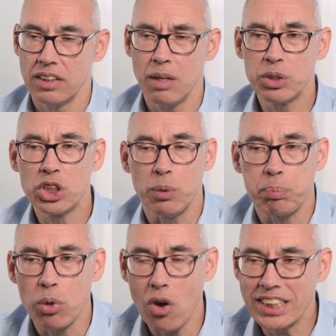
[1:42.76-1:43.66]
Number 2,
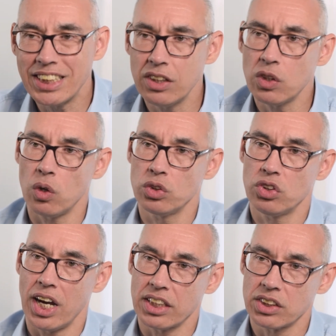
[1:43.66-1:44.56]
pricing and
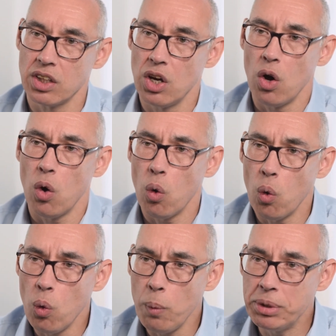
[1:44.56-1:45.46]
contracts.
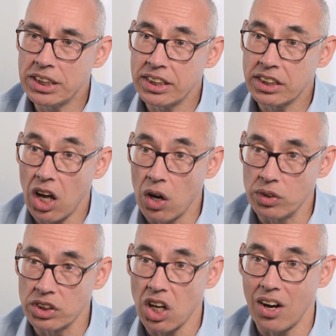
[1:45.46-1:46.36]
All business
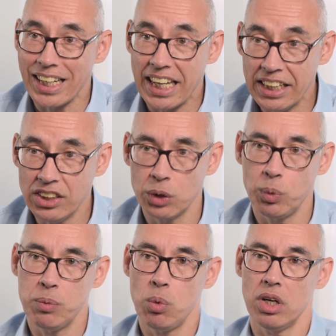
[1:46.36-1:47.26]
owners are keen to
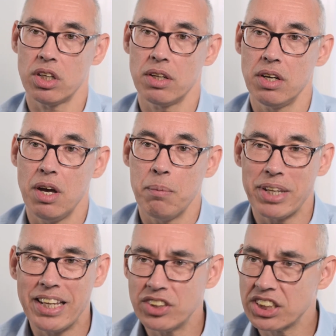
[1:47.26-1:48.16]
win work,
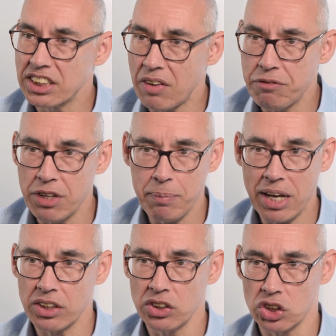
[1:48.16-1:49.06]
but there is something
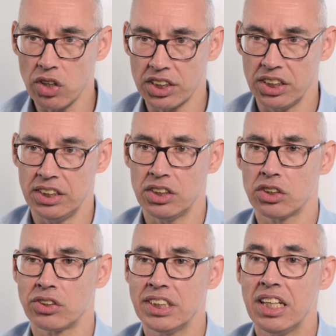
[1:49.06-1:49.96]
about the construction
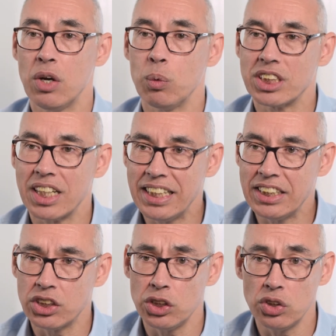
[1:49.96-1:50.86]
industry which
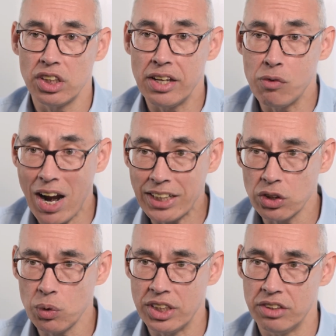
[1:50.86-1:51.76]
leads usually
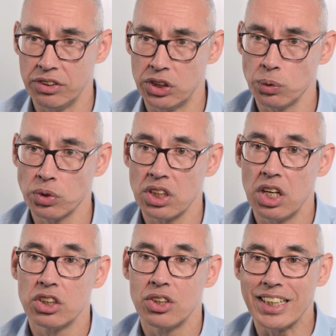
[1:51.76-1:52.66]
rational individuals
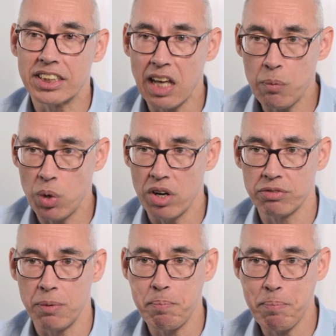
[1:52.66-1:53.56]
to accept
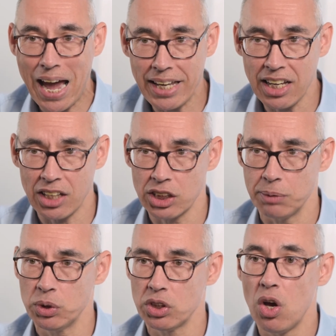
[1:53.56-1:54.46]
work from bad
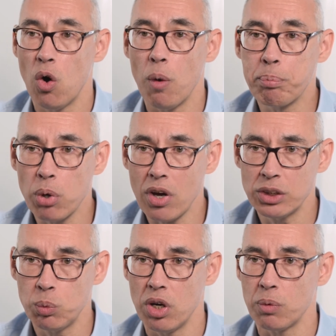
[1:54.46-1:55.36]
customers or
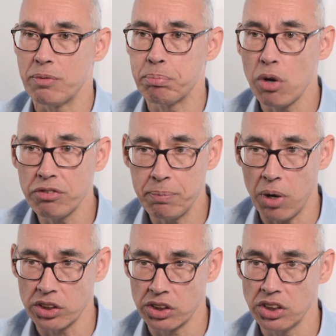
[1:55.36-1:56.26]
price work with profit
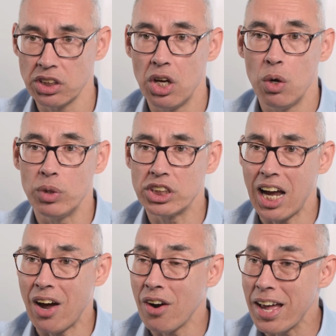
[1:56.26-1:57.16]
margins which
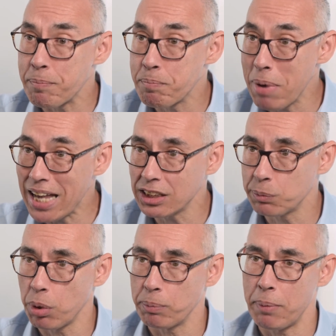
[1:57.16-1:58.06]
are at
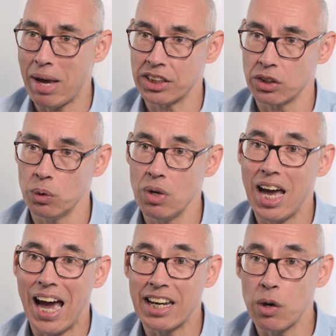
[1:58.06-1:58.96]
best problematical
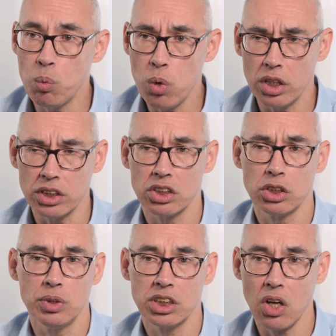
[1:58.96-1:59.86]
and at worst
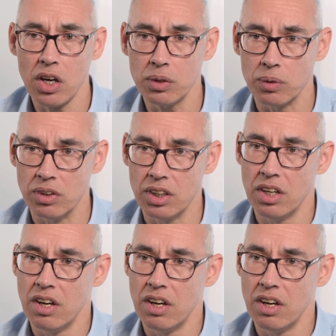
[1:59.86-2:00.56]
suicidal.